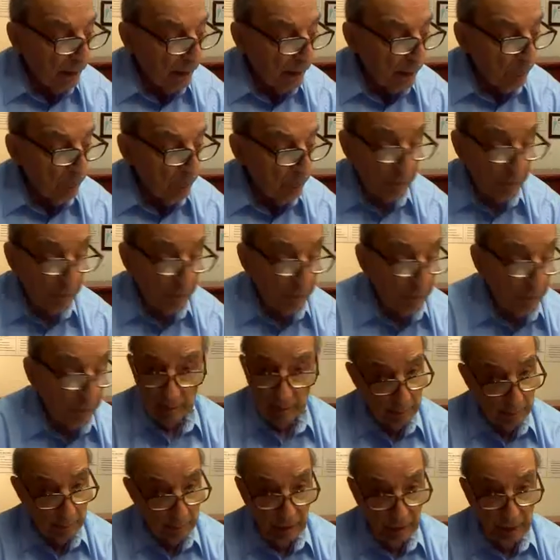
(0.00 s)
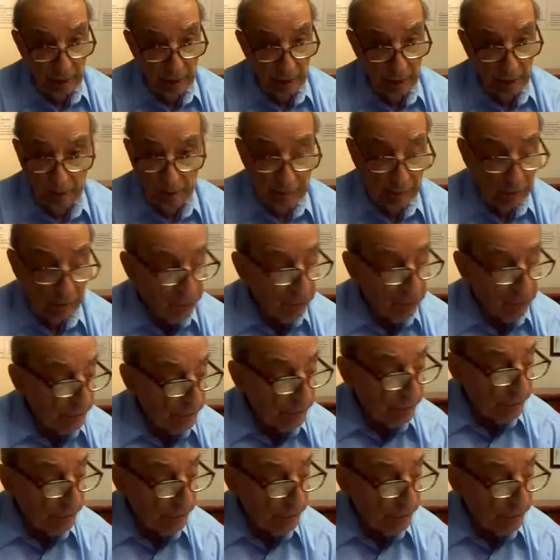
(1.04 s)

which is in many instances